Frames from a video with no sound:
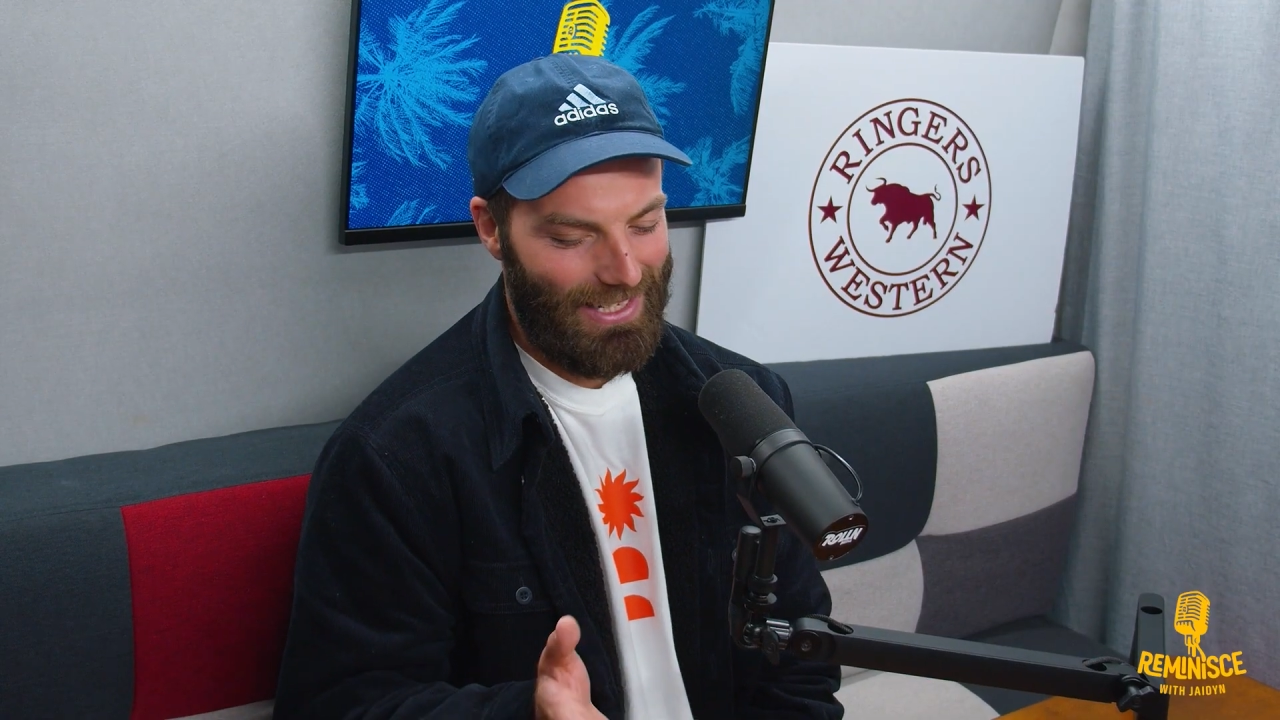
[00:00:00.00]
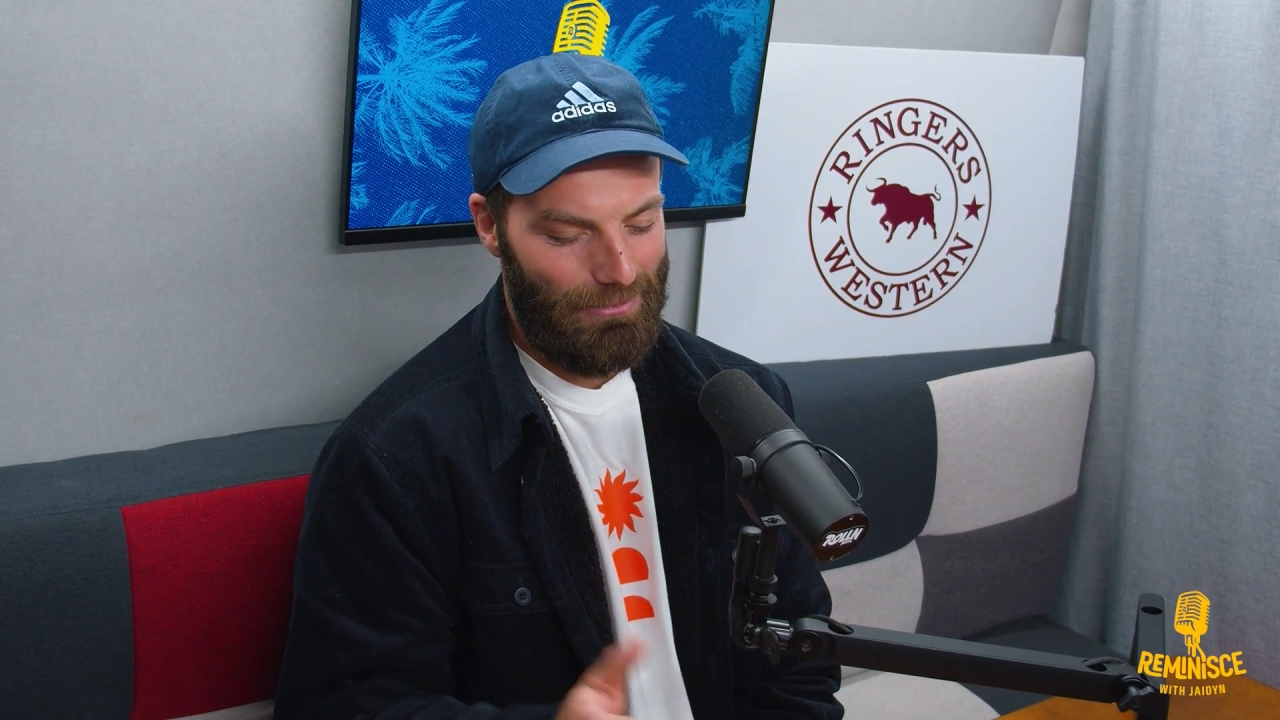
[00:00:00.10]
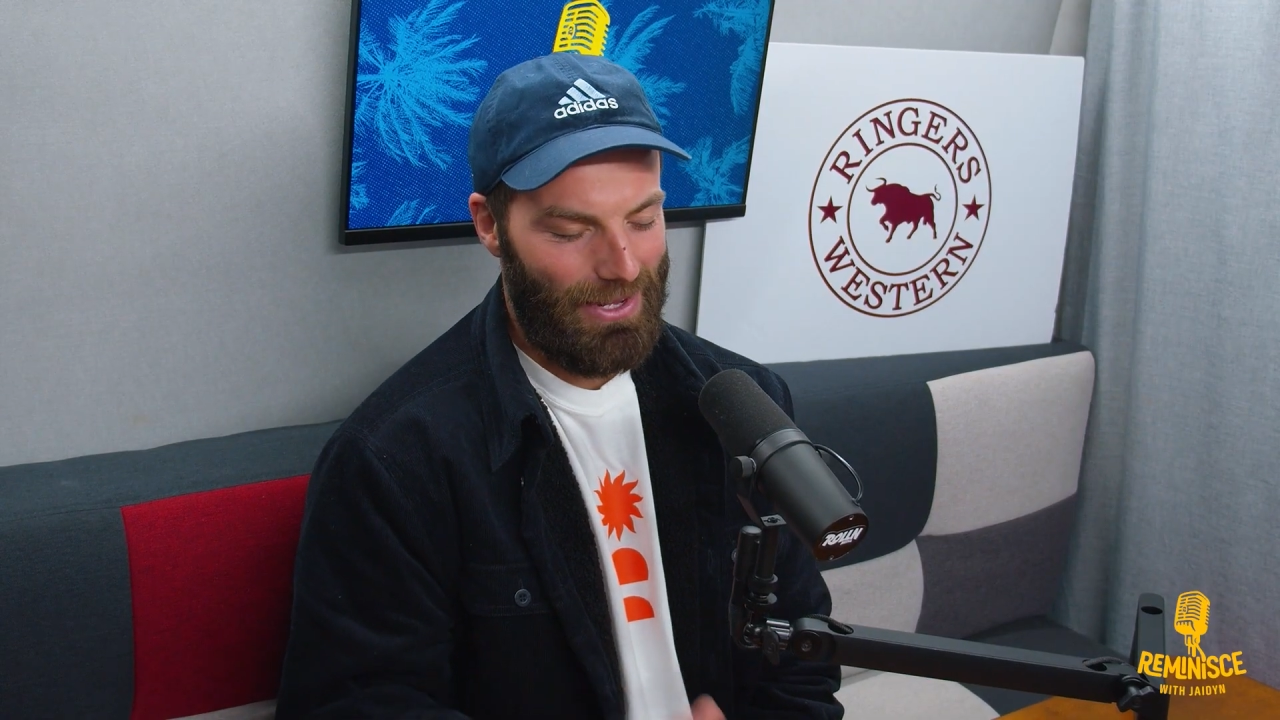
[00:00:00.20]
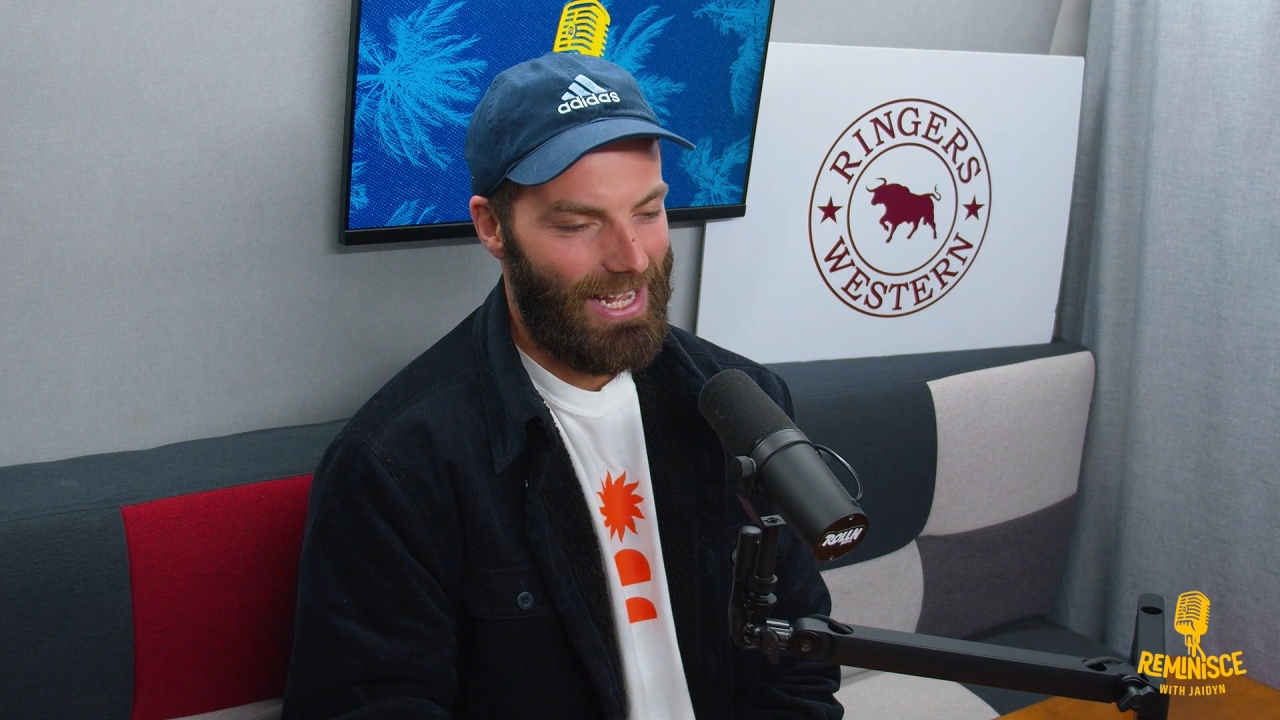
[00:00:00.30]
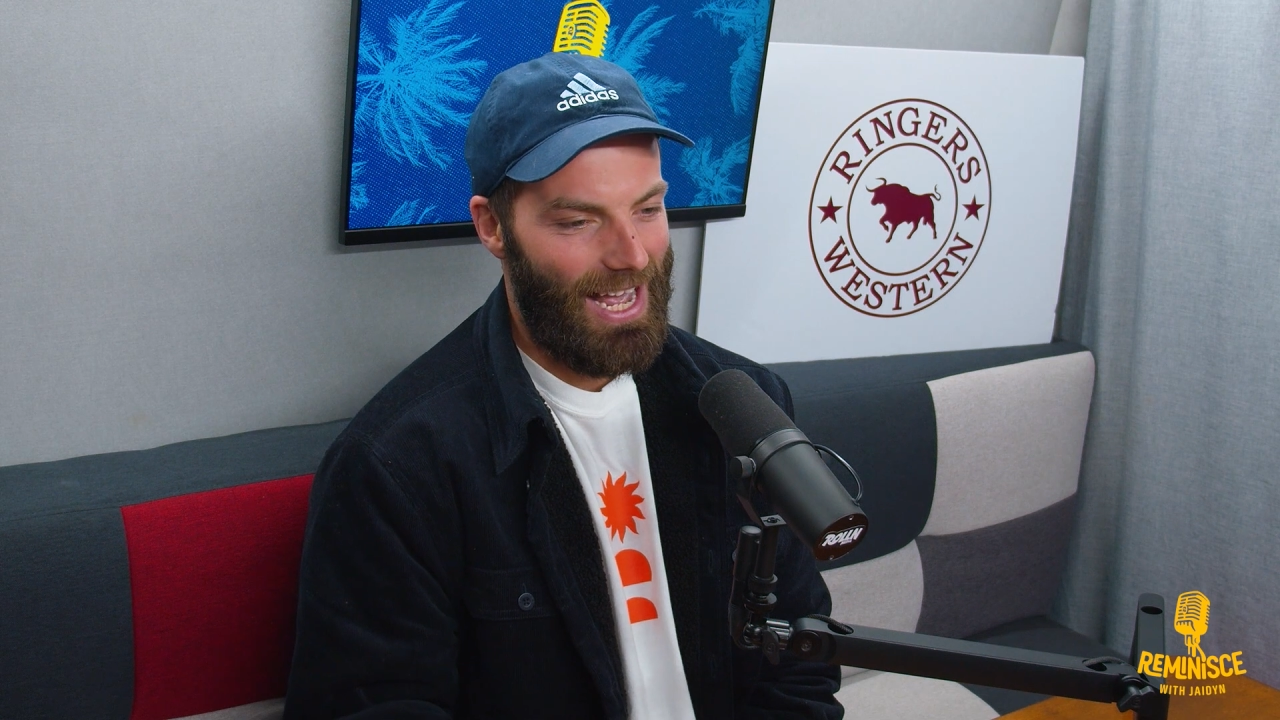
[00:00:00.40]

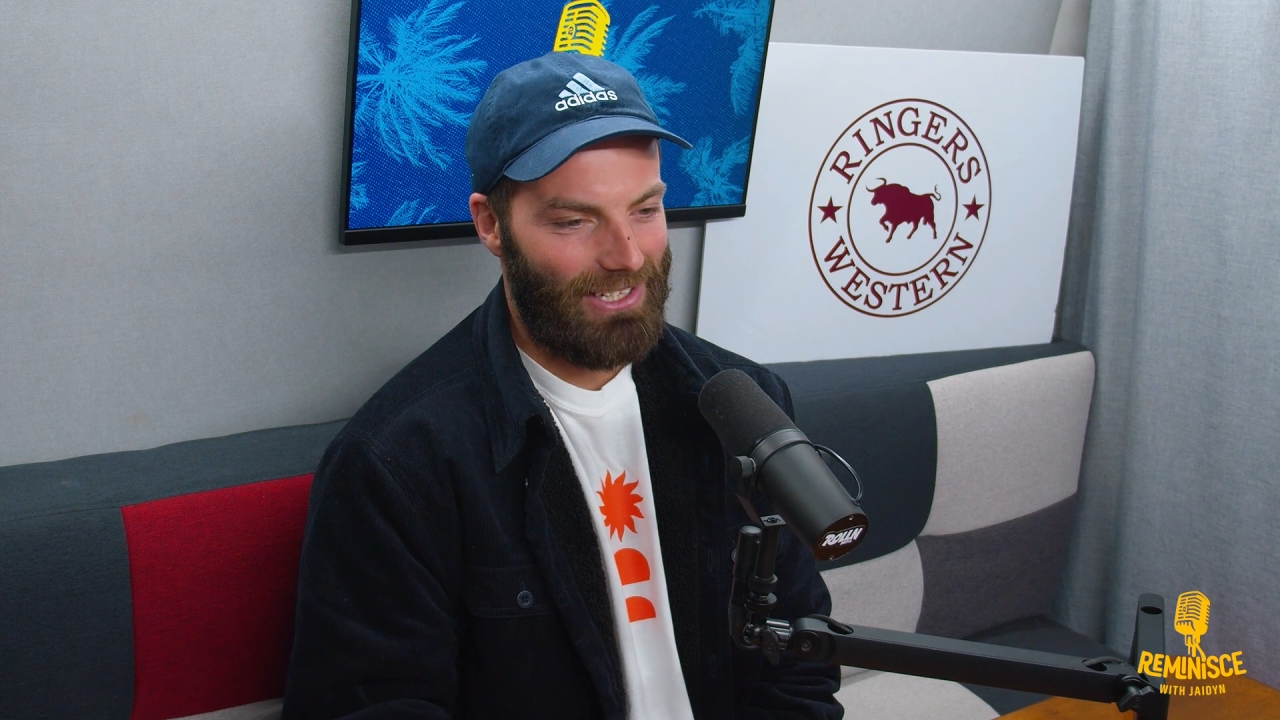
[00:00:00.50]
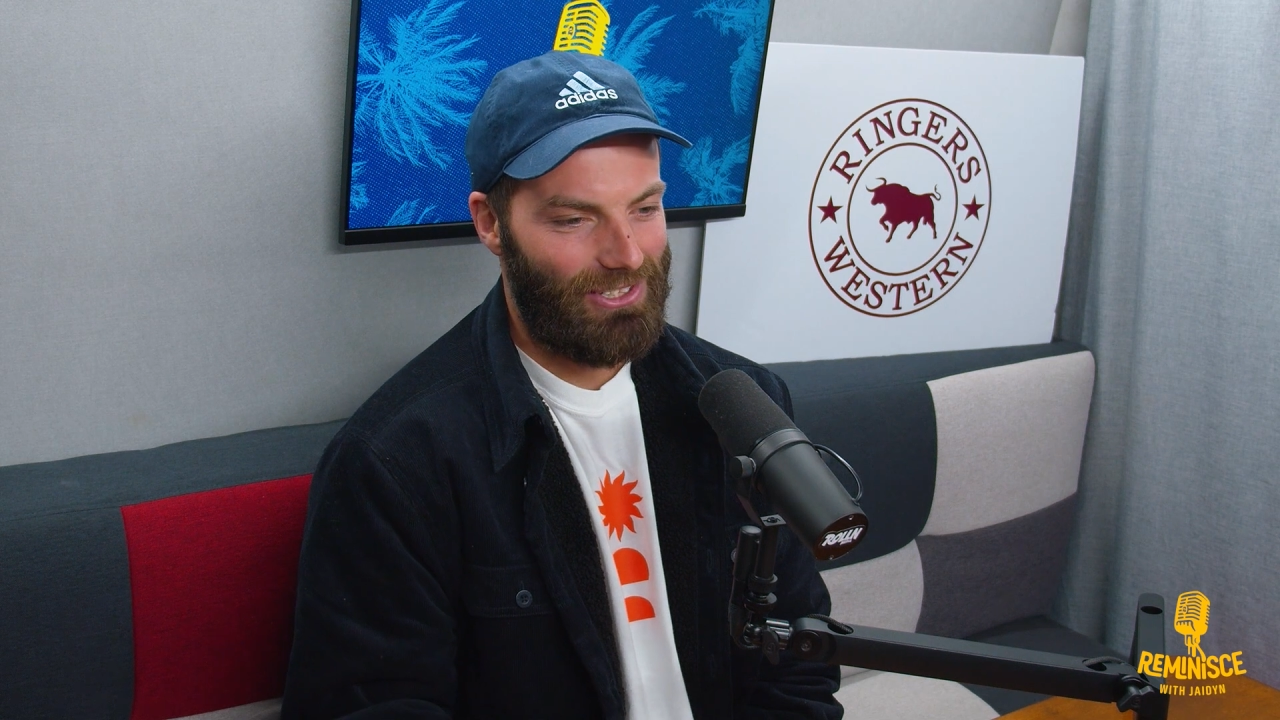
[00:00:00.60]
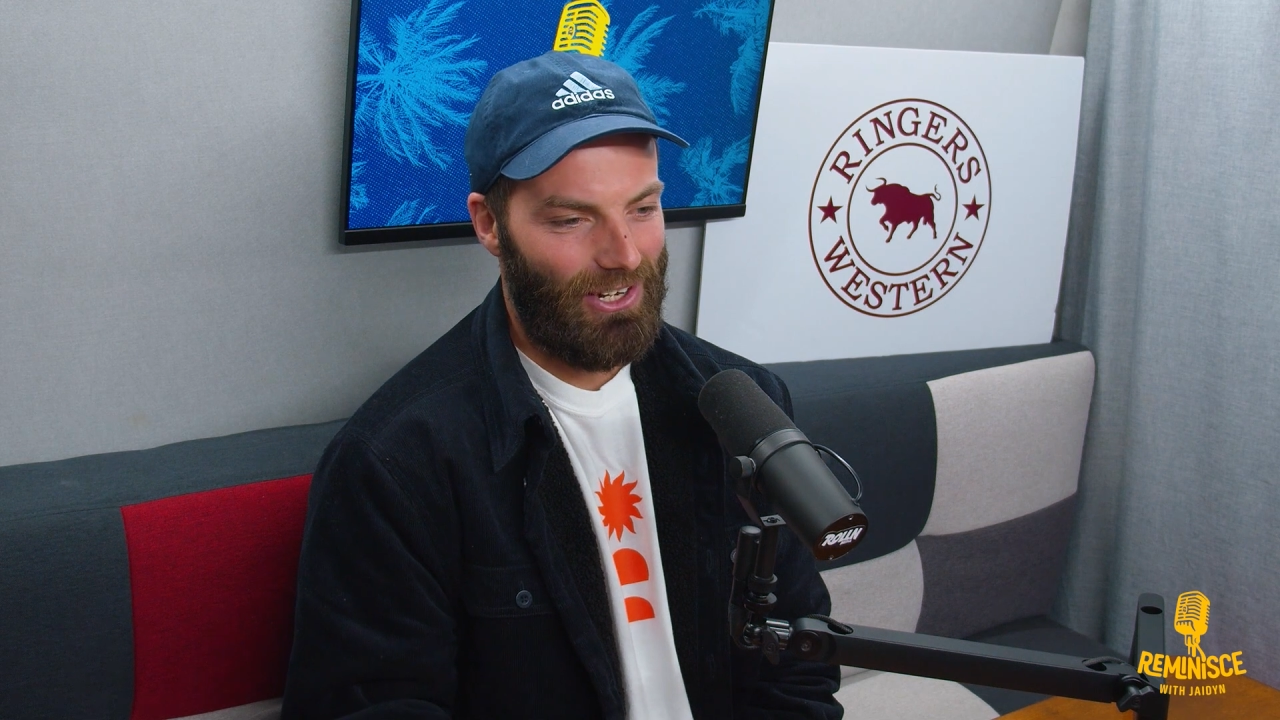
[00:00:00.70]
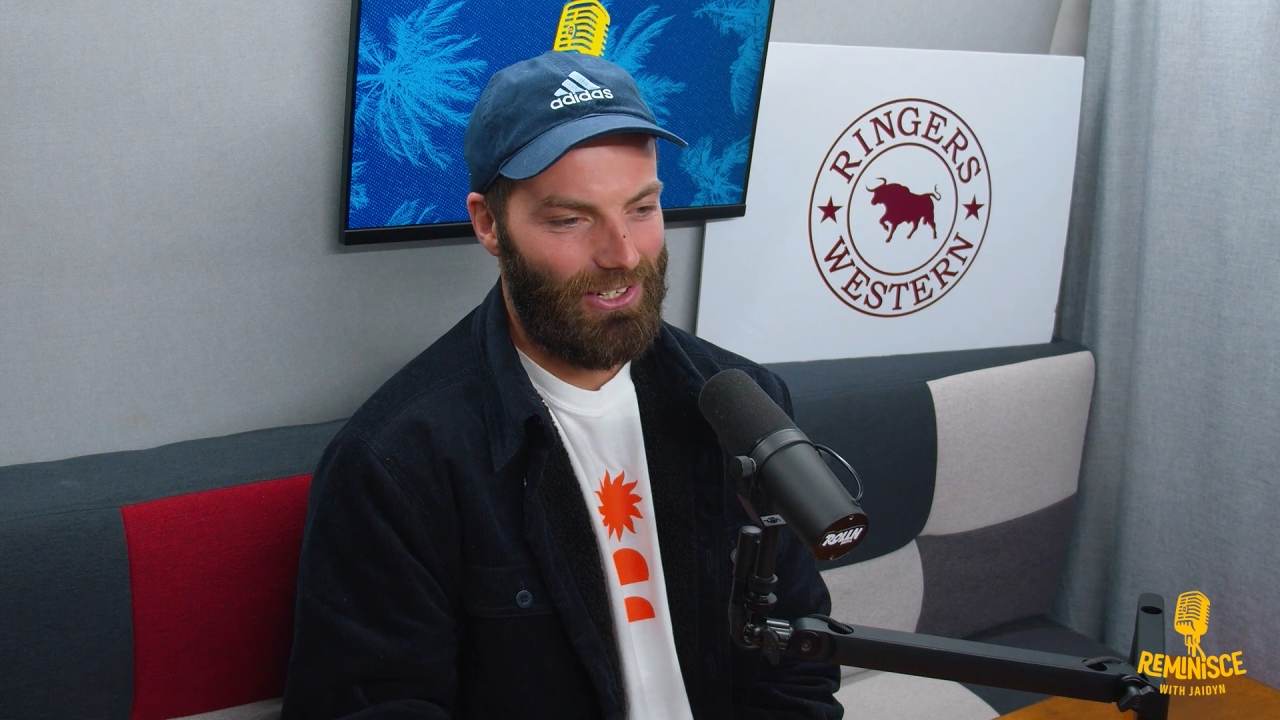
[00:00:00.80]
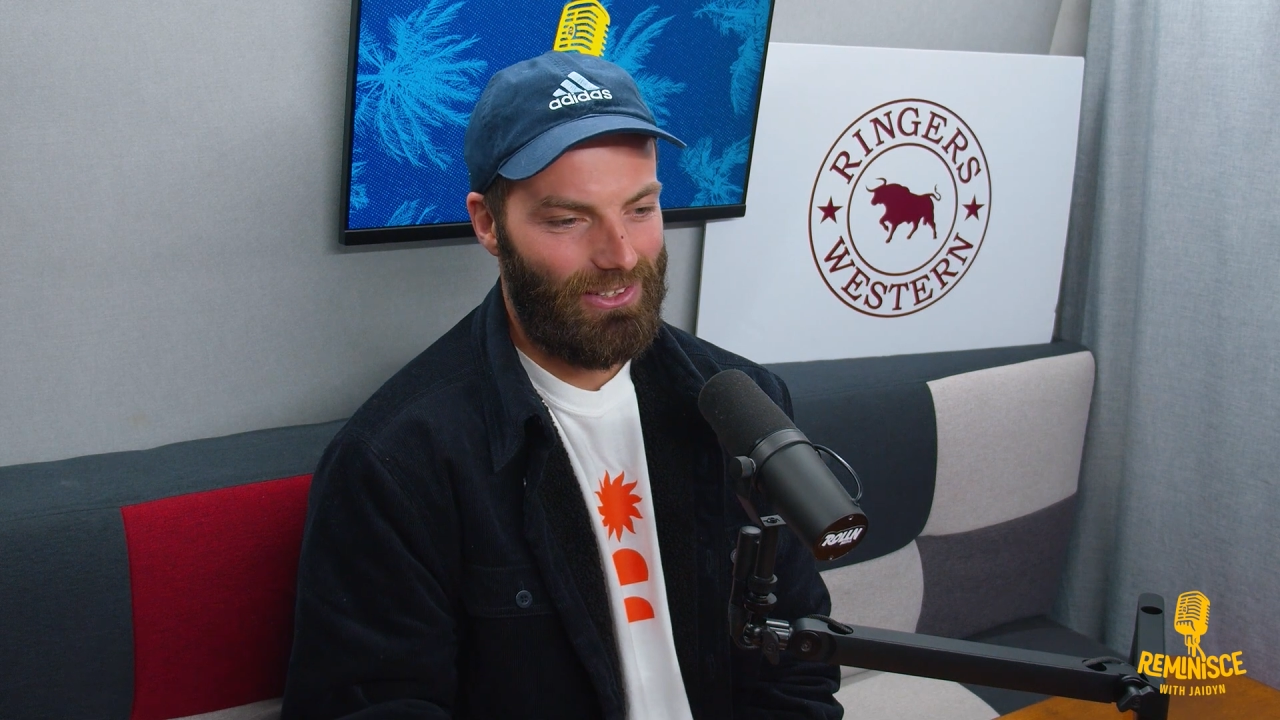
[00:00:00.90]
yeah,
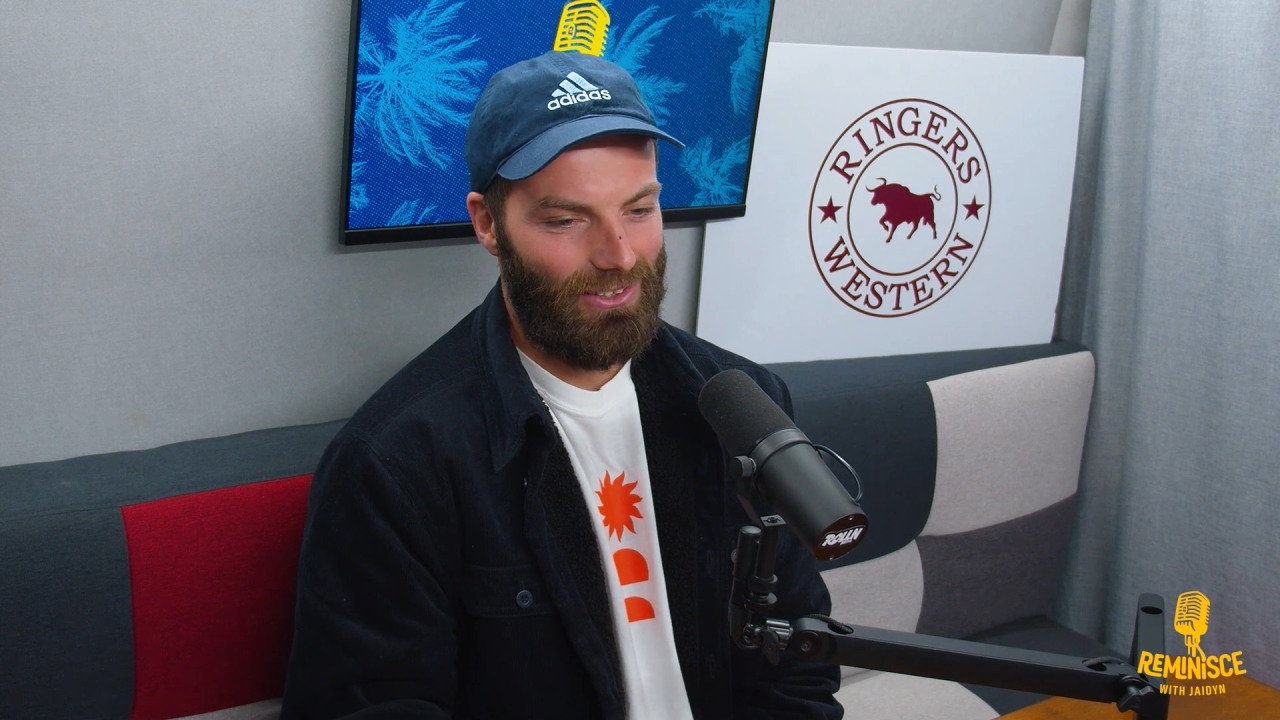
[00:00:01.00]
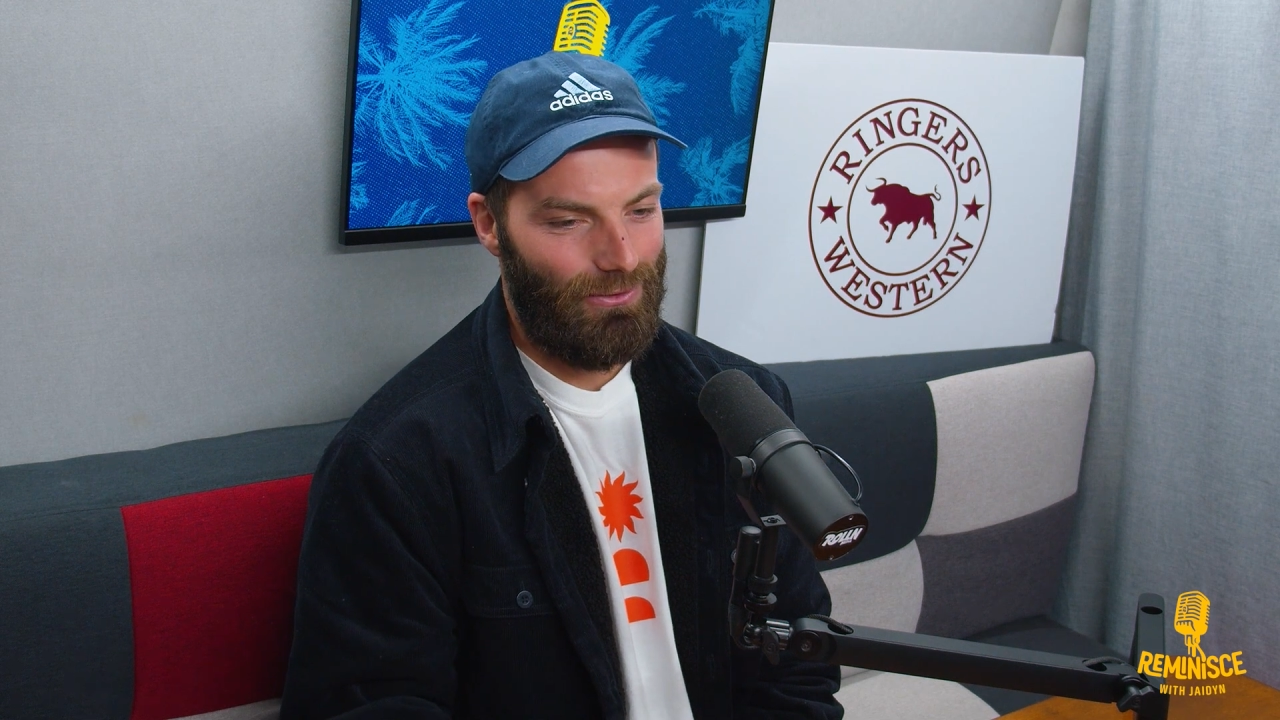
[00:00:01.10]
so